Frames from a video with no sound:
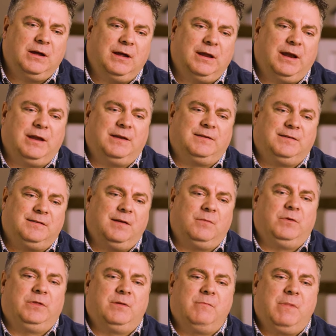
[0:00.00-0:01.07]
and then sit
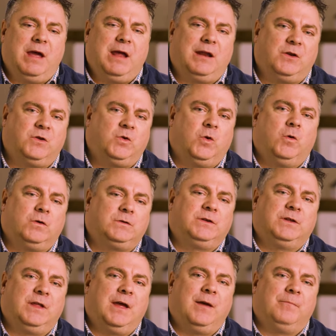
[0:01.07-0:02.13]
with the men and talk
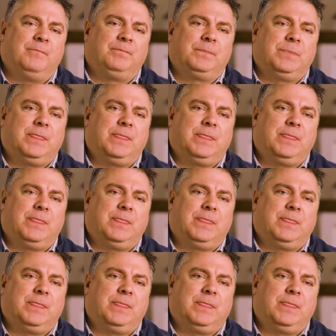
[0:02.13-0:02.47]
to them.